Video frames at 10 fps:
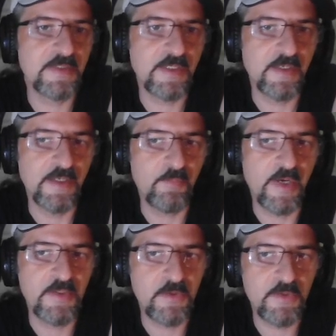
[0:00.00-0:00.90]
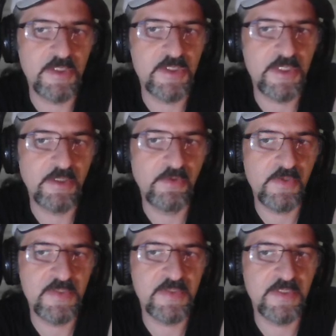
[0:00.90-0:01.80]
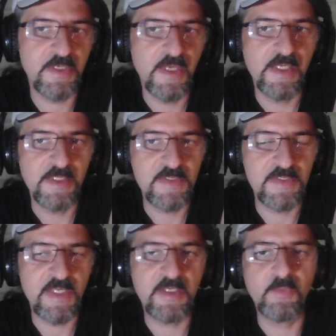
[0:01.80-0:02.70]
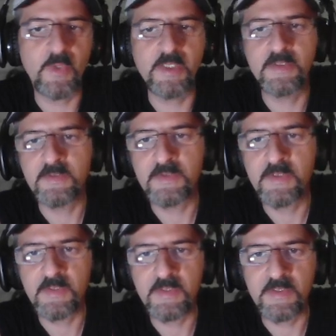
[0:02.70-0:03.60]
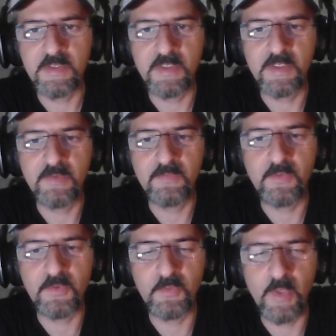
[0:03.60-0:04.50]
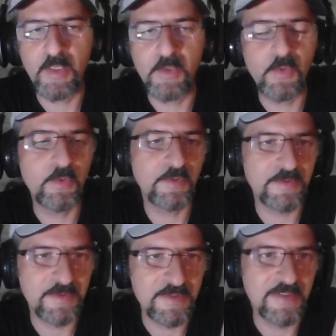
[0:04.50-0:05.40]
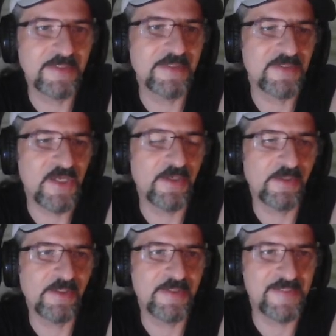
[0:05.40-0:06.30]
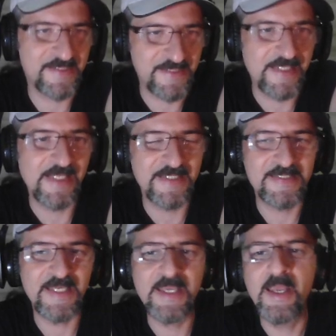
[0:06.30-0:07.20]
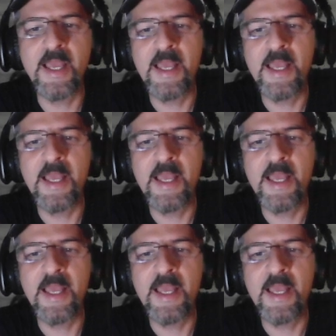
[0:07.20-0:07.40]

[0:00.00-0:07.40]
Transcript: in my Turkish channel. This is the second one for Duello channels, let's say.